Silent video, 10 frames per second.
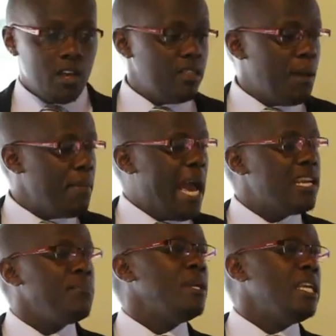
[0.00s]
The
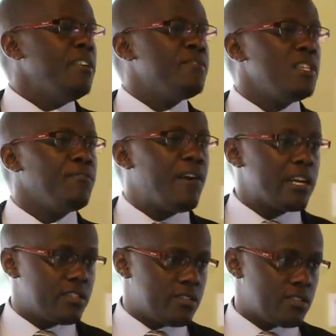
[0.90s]
mind believes in
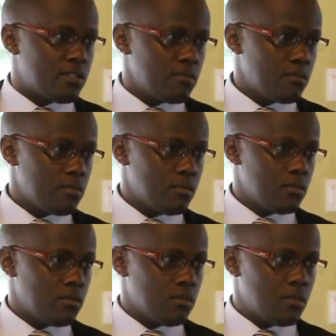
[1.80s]
facts.
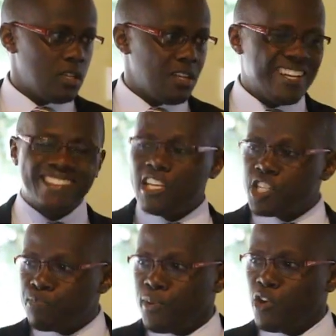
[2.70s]
The
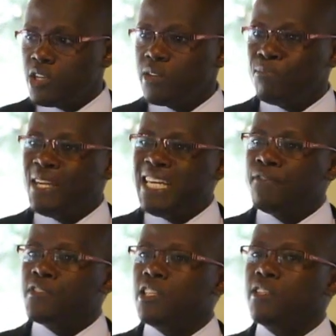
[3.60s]
spirit
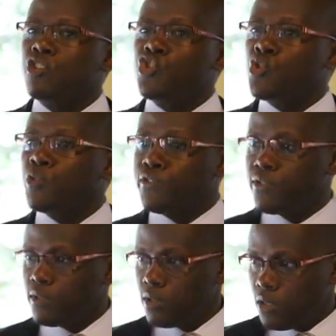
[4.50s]
believes in the truth.
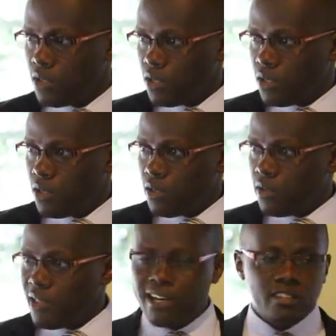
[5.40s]

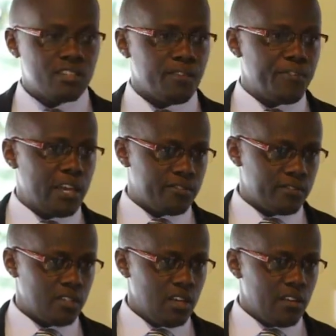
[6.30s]
That is the faith.
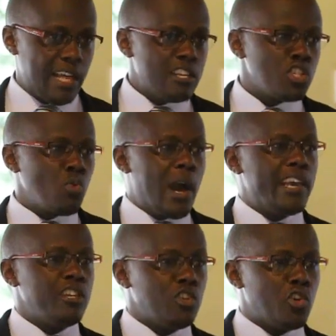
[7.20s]
That is why
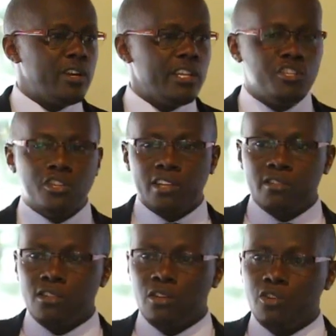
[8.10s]
in your religions,